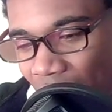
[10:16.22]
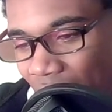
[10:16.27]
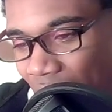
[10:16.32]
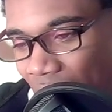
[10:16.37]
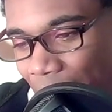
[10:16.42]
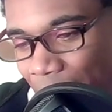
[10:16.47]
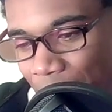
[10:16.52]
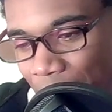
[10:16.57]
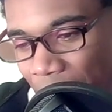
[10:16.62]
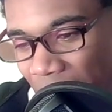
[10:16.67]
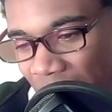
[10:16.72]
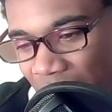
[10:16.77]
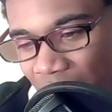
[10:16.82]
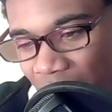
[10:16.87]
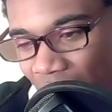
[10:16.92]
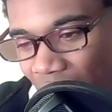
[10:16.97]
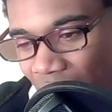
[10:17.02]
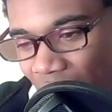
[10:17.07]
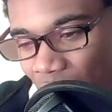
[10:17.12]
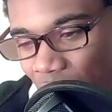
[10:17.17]
a pit
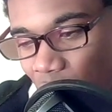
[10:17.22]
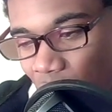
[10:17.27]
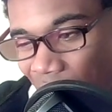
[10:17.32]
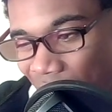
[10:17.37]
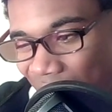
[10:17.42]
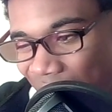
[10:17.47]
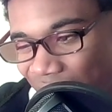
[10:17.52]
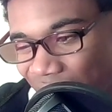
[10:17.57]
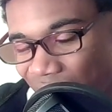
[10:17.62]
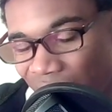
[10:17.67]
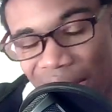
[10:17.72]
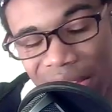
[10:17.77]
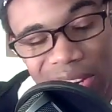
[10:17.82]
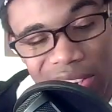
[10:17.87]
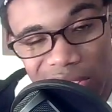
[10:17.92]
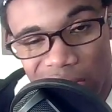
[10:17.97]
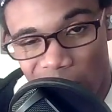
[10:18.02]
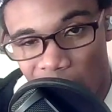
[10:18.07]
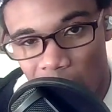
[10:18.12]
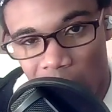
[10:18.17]
dog who has a lot
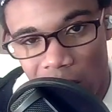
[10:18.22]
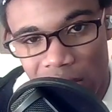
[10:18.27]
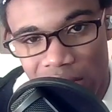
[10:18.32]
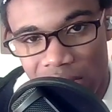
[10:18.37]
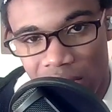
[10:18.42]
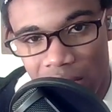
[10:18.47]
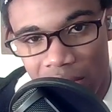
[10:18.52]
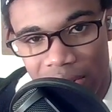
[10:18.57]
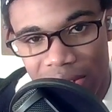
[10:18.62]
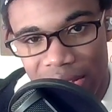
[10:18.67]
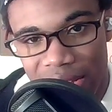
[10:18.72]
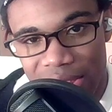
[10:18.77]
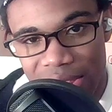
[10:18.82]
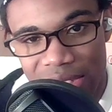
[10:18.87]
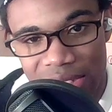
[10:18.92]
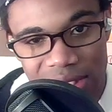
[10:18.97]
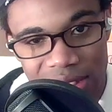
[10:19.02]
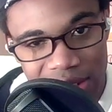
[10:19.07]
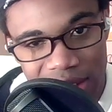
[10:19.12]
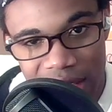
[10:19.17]
of tools in order to get
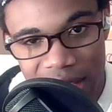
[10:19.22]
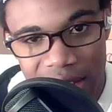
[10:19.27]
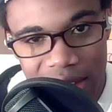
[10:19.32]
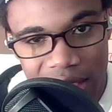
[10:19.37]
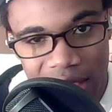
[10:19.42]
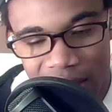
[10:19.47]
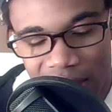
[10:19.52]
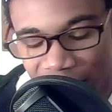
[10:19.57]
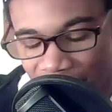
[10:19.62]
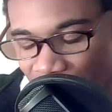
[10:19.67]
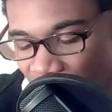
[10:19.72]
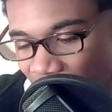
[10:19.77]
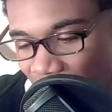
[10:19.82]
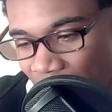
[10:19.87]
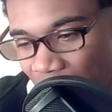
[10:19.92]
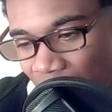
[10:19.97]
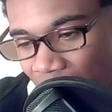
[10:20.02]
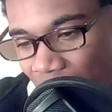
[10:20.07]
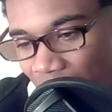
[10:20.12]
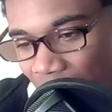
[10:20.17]
this chain off,
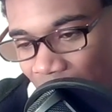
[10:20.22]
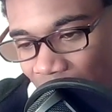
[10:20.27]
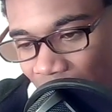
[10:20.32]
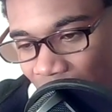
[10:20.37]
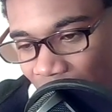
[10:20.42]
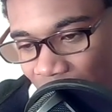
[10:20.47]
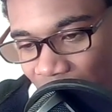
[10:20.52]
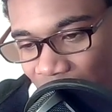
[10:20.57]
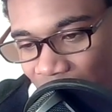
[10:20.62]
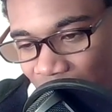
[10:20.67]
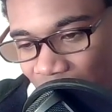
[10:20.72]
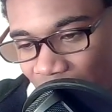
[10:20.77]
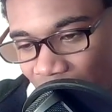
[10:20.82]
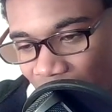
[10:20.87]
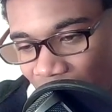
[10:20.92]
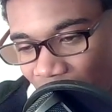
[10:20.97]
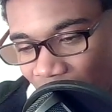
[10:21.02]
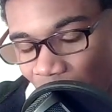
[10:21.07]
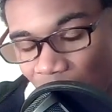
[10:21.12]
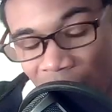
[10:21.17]
and they just
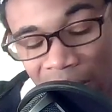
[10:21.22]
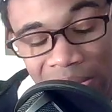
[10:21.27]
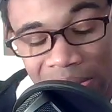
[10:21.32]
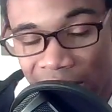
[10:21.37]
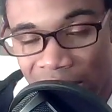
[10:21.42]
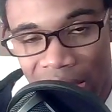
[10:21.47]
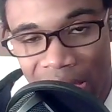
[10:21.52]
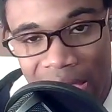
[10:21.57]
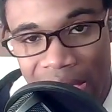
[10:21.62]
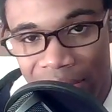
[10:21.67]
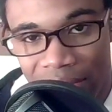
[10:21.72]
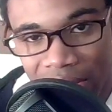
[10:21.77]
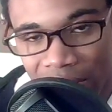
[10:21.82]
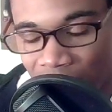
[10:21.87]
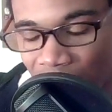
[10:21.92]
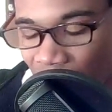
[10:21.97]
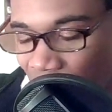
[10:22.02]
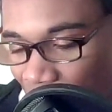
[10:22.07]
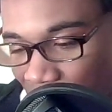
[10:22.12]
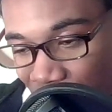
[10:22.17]
get it off with saliva,
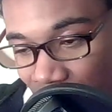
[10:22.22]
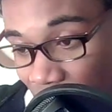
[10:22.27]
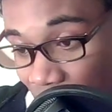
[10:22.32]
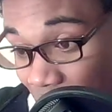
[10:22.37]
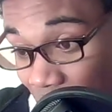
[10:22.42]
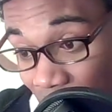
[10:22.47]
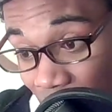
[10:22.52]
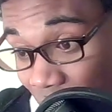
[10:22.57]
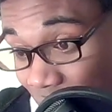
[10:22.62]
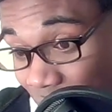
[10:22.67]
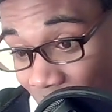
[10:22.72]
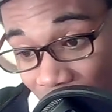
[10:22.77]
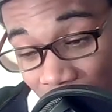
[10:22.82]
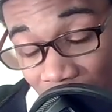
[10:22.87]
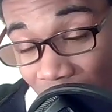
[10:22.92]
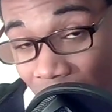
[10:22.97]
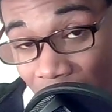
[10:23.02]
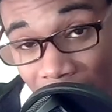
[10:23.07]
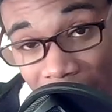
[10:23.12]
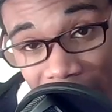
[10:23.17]
which
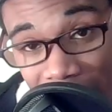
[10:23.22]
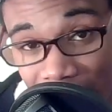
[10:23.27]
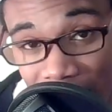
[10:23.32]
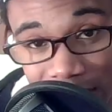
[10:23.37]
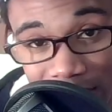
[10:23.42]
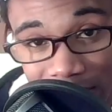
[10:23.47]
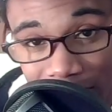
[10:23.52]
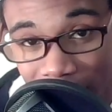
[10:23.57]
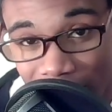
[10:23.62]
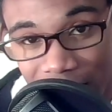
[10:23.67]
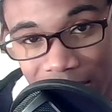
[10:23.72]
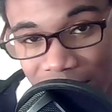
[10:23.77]
doesn't really matter. It's fucking